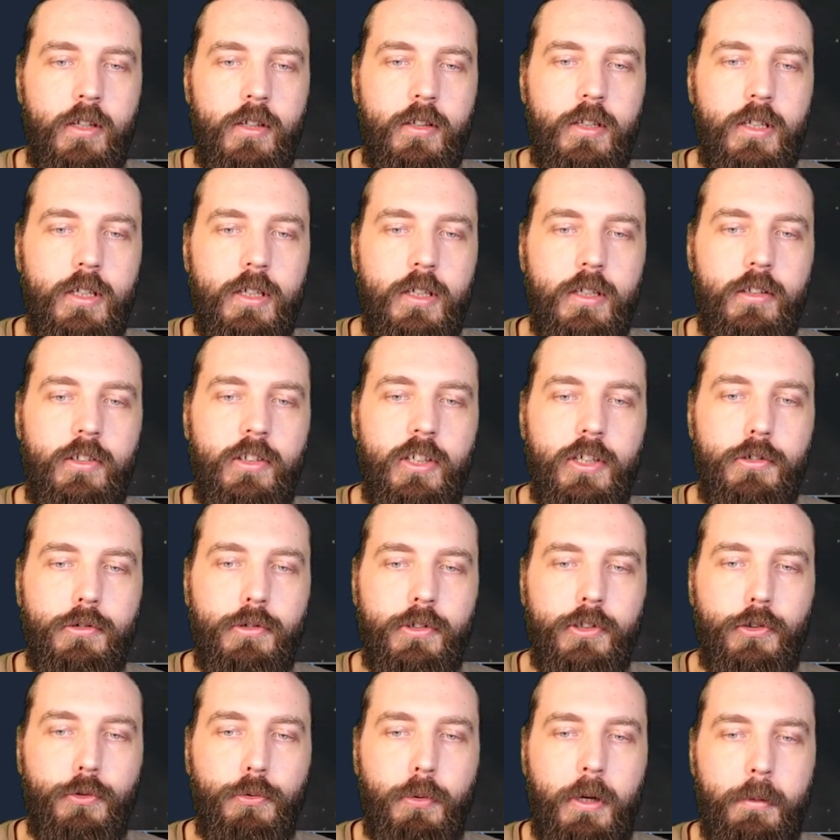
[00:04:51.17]
the
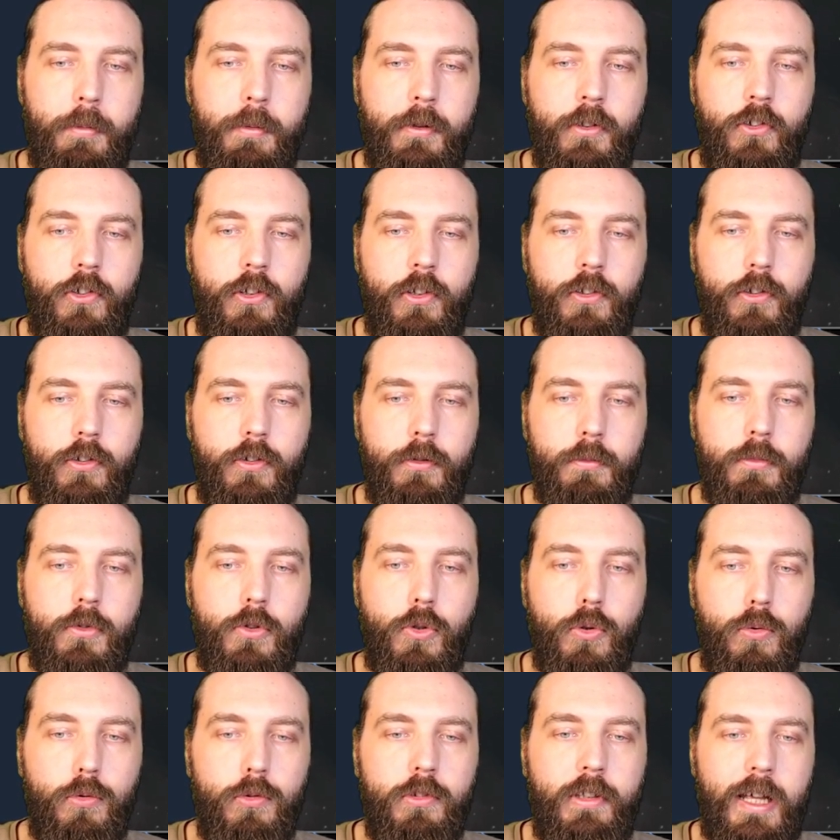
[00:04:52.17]
decreased weapon system
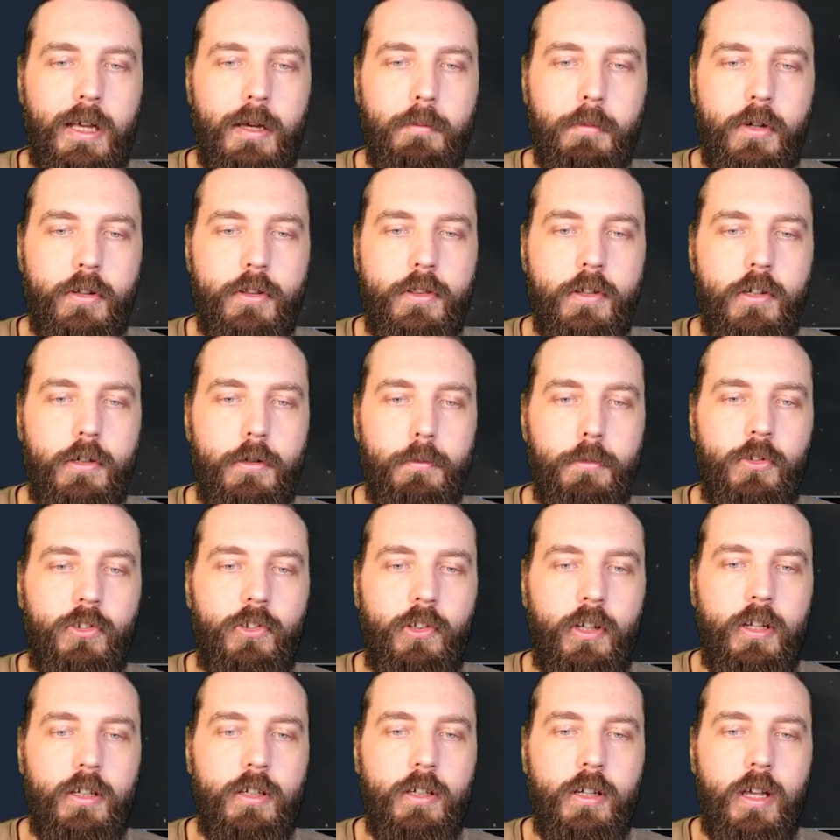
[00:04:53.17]
cooldown by
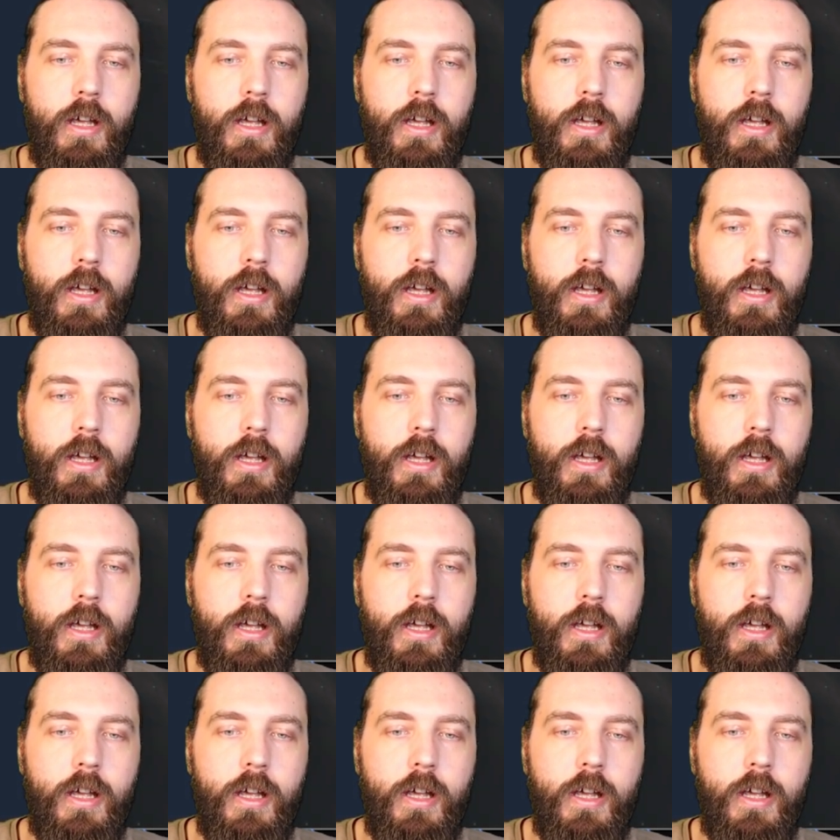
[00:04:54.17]
30%,